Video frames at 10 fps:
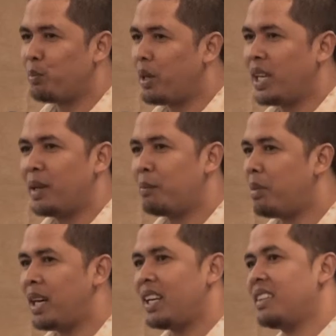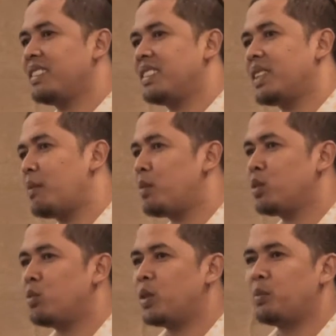bear biles, apa
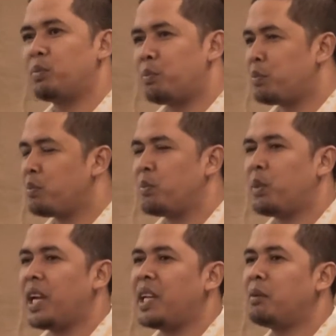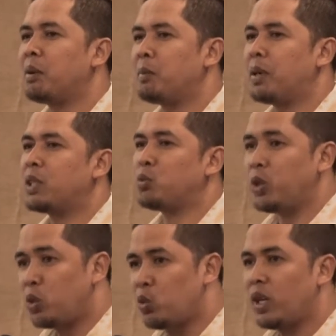semua animal parts,
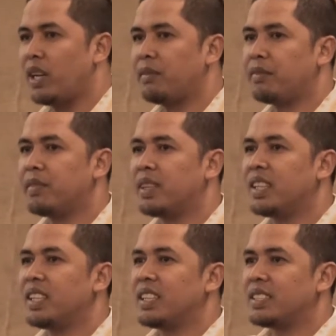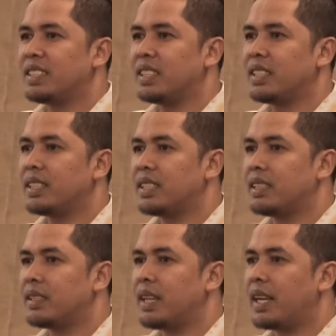we do have
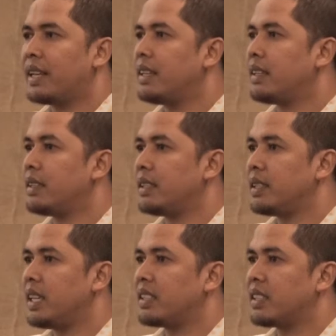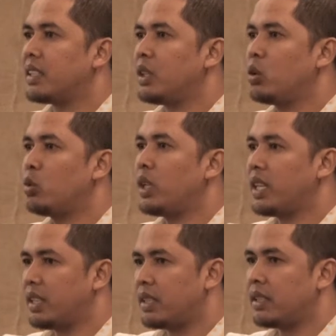seharga yang tertentu yang
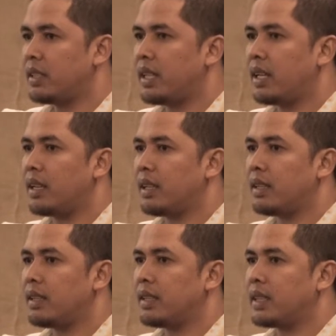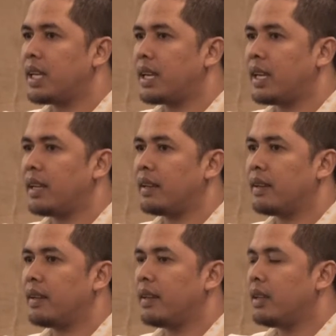kita dah letakkan.
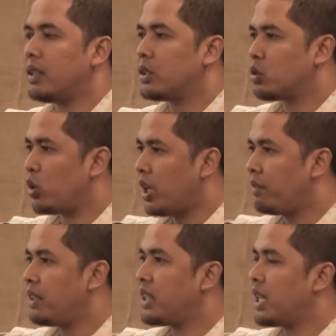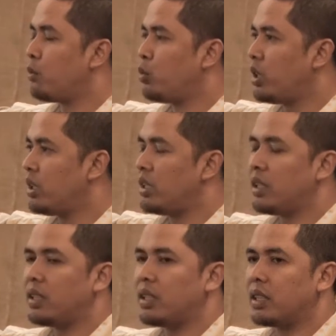So every time
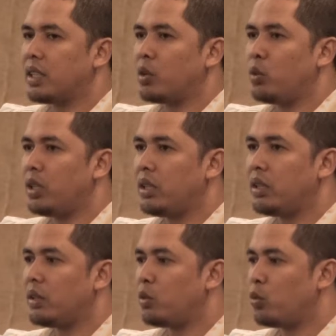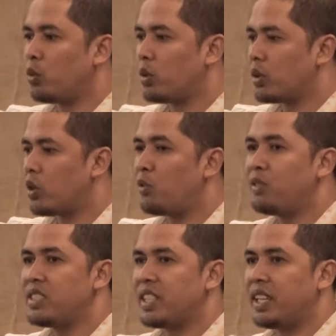we
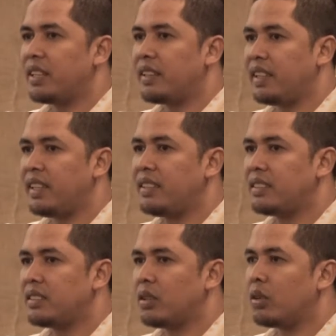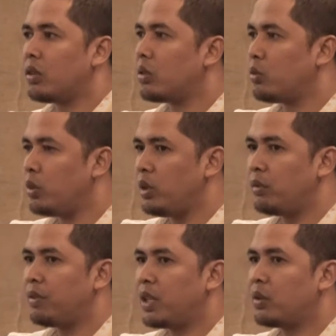confiscate things or we
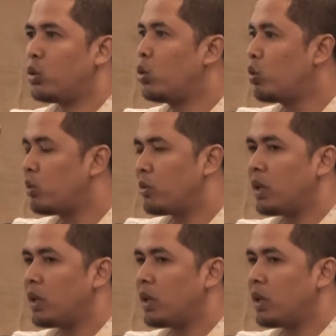found old